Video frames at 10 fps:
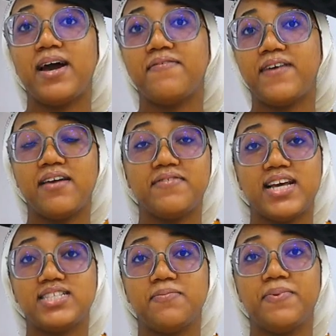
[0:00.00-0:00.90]
by
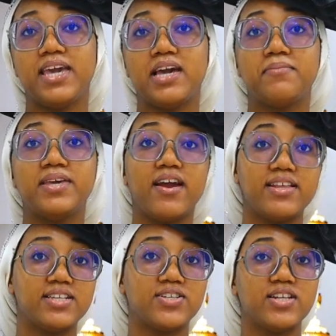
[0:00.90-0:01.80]
5:30 p.m.
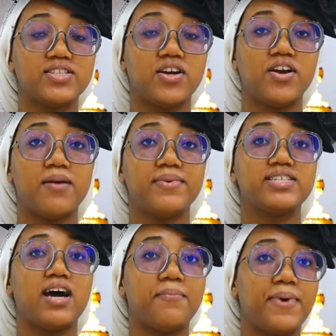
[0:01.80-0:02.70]
here in this auditorium
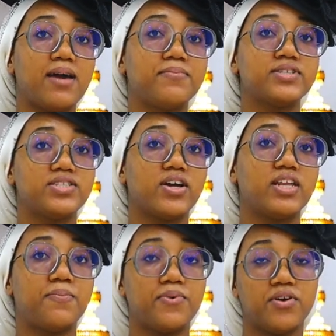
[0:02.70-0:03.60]
is our Bible
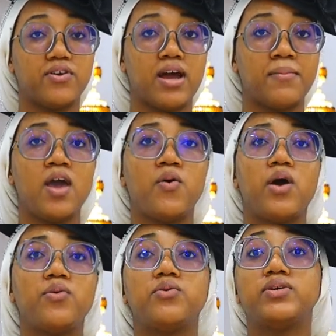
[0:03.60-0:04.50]
study program,
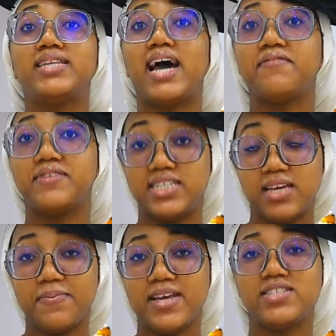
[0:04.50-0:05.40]
where we will dive
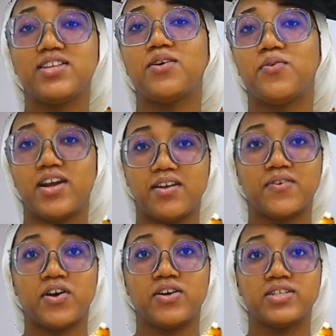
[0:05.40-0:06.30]
deep into the Word
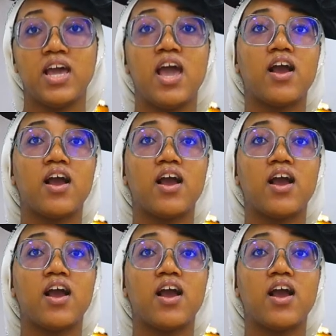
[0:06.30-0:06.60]
of God.